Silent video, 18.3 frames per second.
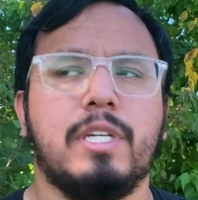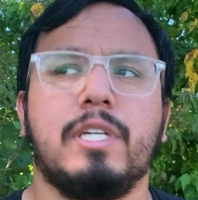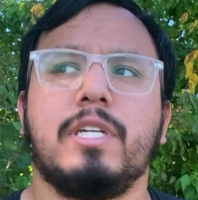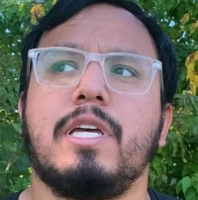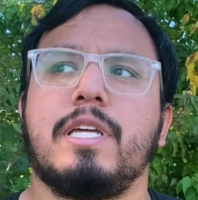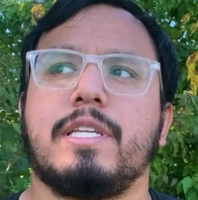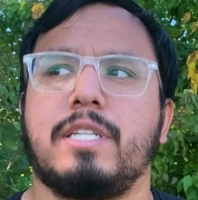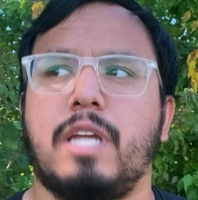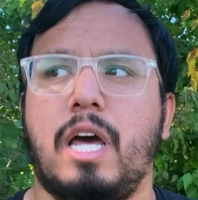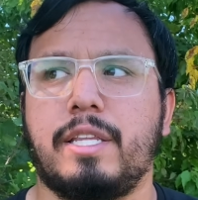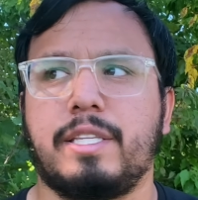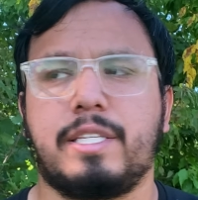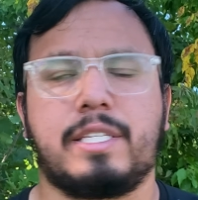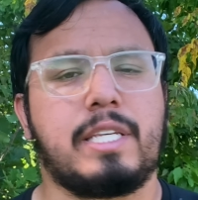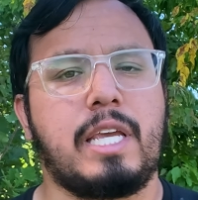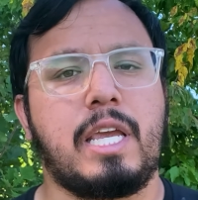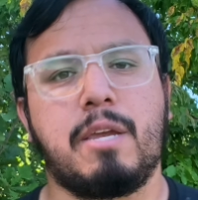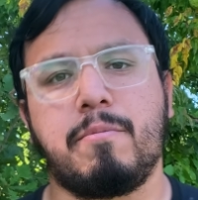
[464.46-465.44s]
It's not the
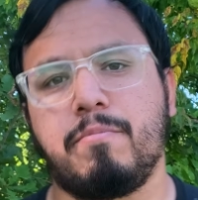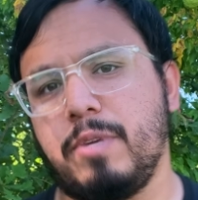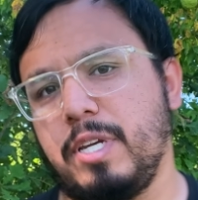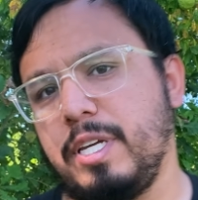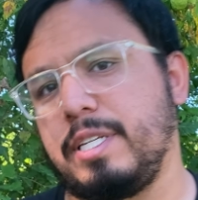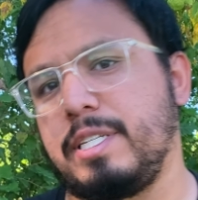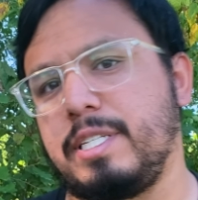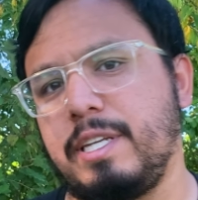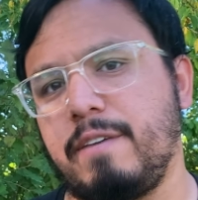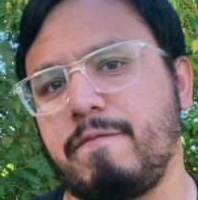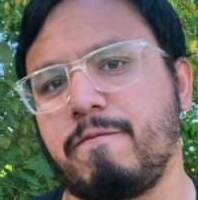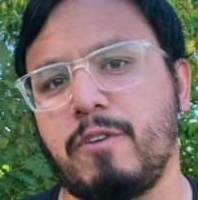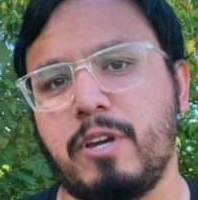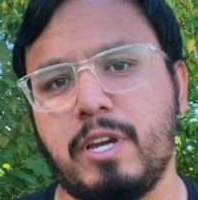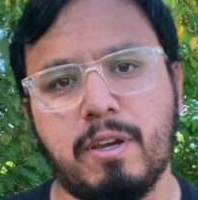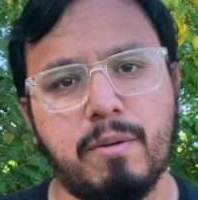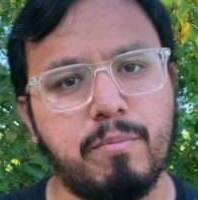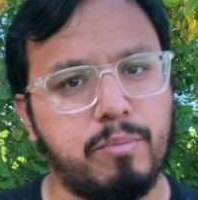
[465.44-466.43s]
same, it's
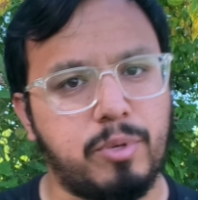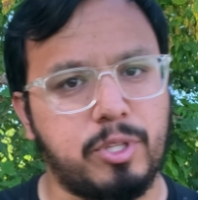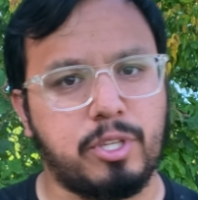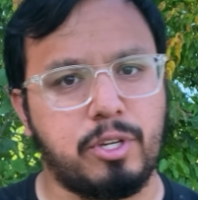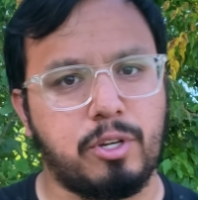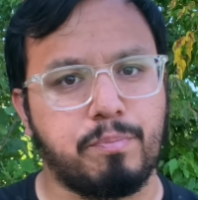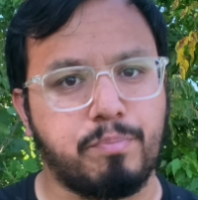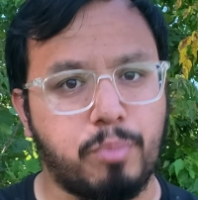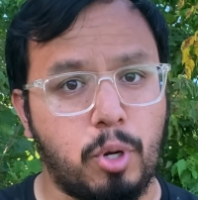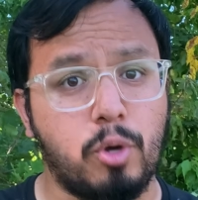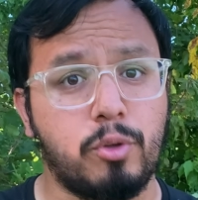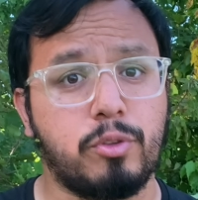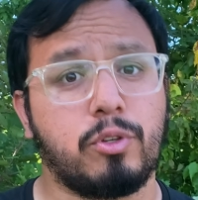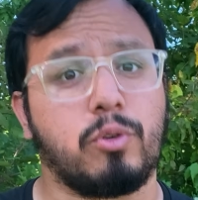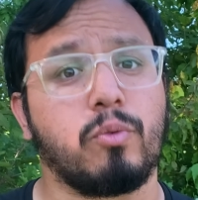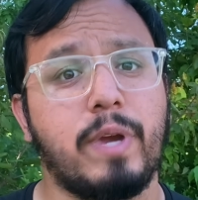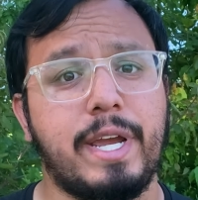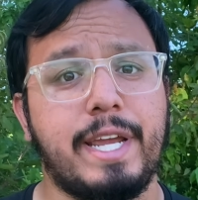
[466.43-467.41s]
different, but they're both
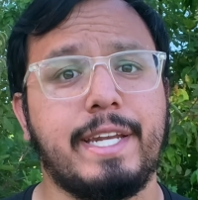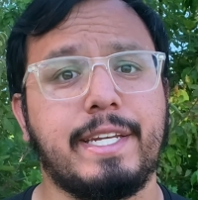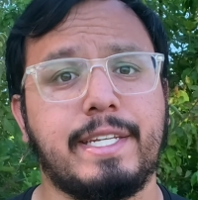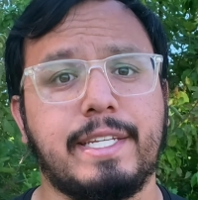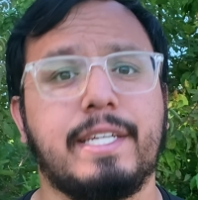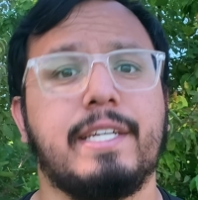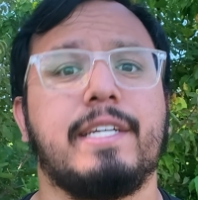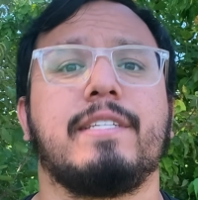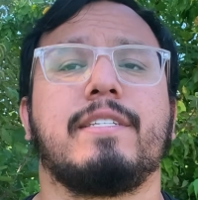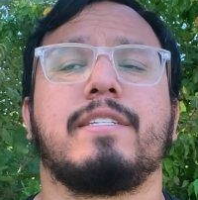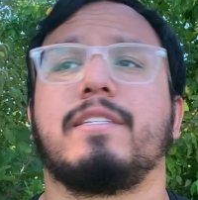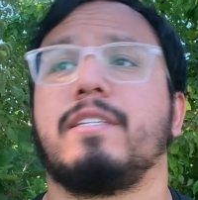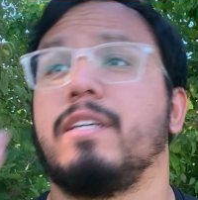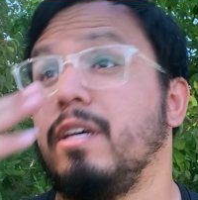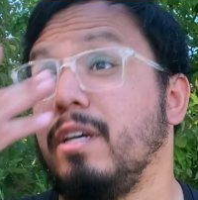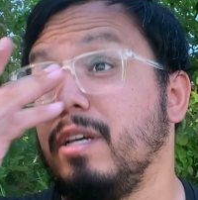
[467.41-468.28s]
great discs.